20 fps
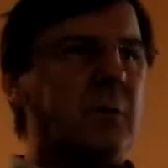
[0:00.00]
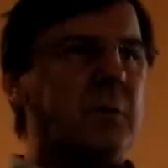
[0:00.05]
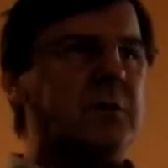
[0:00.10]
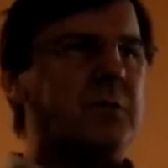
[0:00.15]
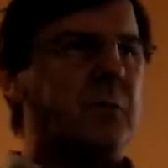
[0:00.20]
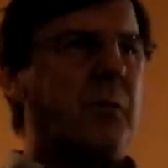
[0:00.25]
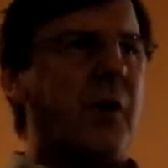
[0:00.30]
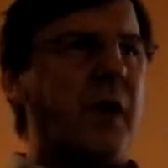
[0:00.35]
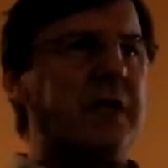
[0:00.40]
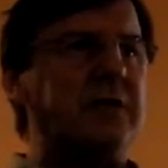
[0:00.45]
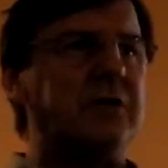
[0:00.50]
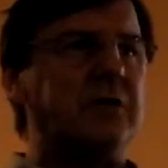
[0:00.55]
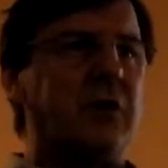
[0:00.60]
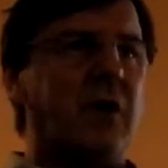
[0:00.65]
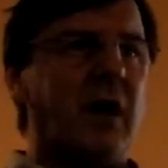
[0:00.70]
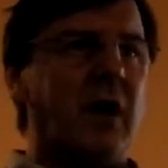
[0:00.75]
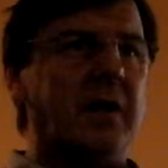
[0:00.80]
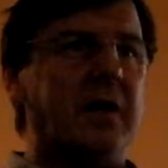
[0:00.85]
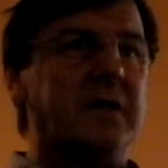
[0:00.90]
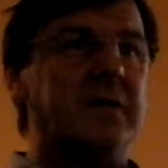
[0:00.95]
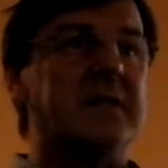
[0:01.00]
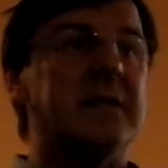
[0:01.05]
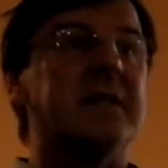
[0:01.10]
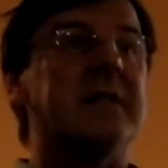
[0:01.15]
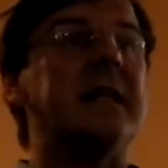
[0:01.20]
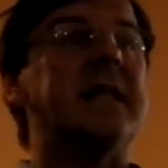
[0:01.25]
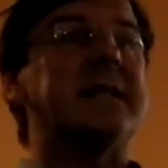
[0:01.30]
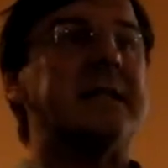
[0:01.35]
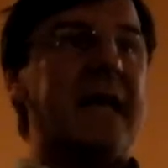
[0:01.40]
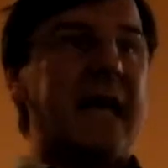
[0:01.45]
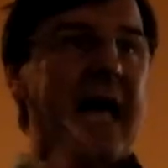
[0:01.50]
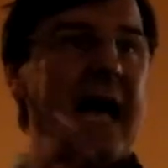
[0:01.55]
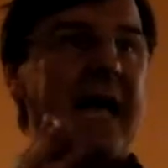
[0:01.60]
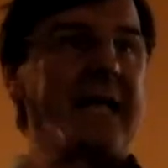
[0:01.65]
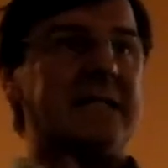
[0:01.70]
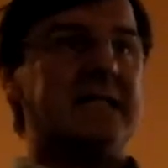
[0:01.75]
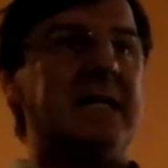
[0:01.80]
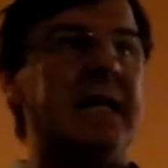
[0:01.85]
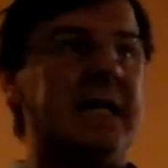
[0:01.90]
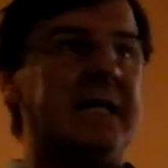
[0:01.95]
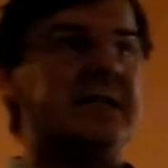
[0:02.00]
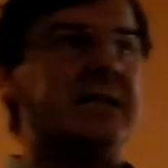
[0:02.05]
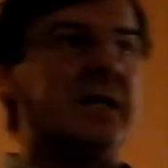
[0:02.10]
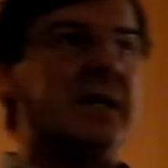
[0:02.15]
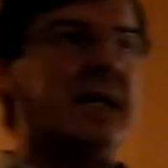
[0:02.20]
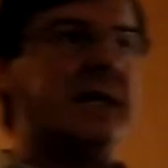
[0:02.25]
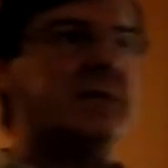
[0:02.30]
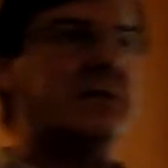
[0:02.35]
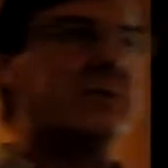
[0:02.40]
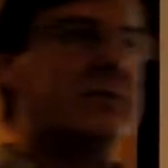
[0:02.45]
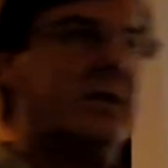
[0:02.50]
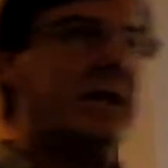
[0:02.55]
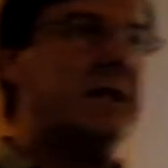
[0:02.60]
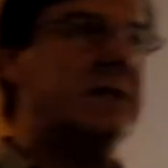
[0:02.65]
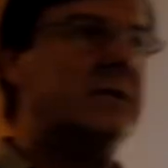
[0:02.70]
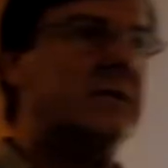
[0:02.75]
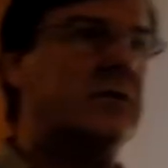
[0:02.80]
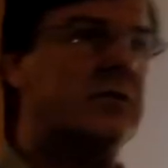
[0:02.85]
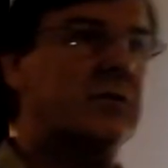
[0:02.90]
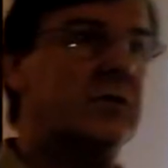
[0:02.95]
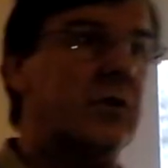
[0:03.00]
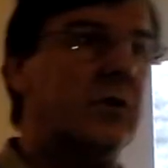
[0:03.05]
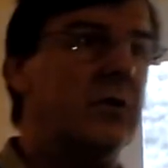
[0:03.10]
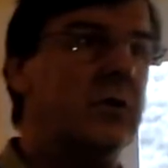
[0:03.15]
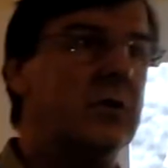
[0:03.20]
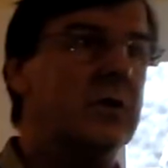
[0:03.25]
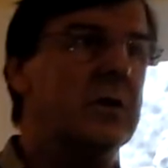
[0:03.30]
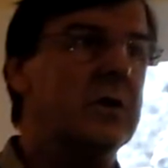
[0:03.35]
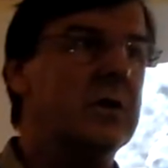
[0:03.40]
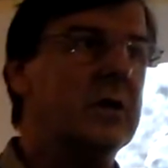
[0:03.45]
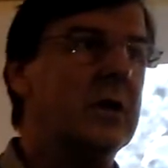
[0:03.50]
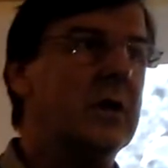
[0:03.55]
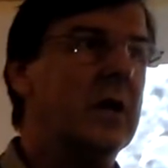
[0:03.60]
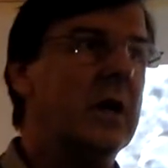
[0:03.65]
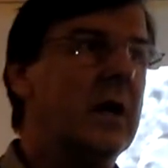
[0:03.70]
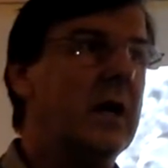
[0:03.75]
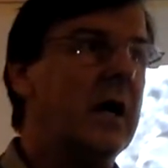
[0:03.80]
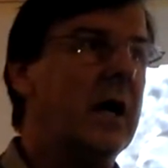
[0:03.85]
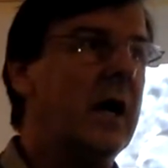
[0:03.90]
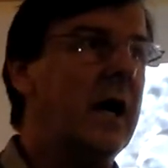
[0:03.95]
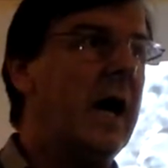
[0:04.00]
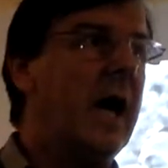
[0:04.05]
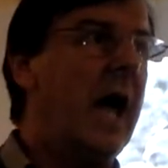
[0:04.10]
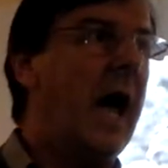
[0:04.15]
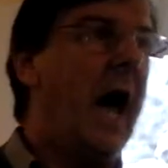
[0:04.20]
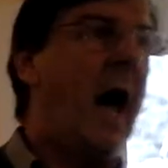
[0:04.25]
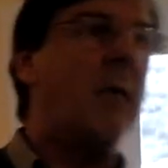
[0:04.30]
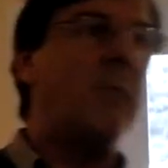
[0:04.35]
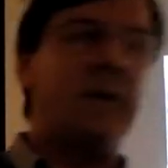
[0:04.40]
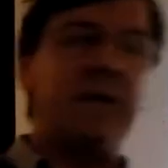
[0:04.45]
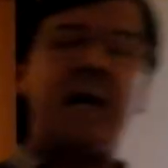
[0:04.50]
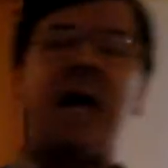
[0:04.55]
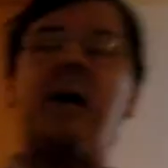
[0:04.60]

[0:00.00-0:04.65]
so much pressure on it that they had to let the legislation through. And what